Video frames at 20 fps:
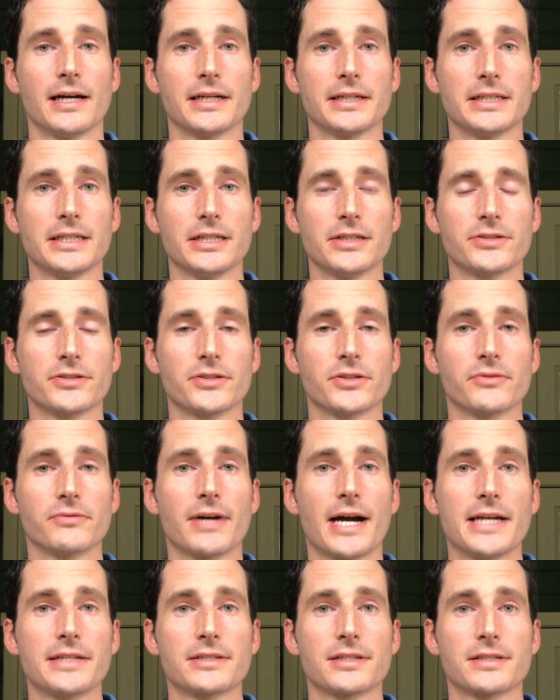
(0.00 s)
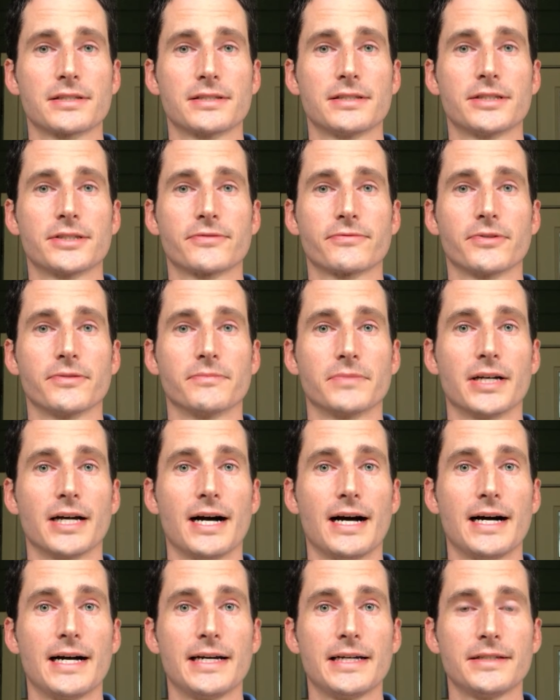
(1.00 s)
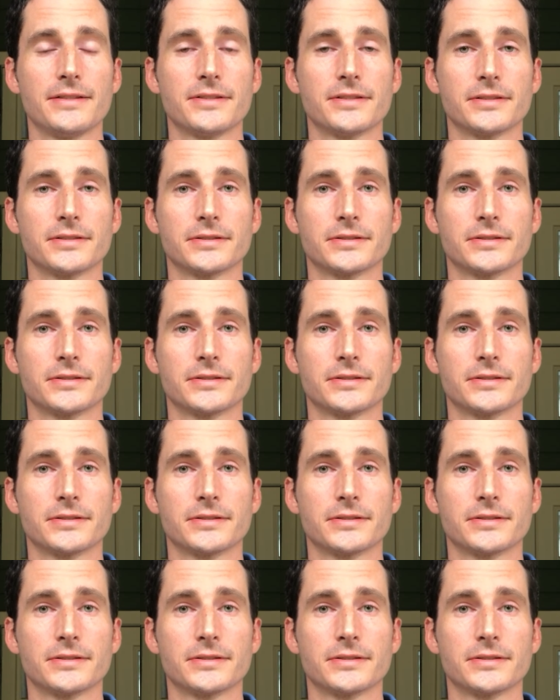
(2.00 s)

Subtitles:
He is your righteousness from God.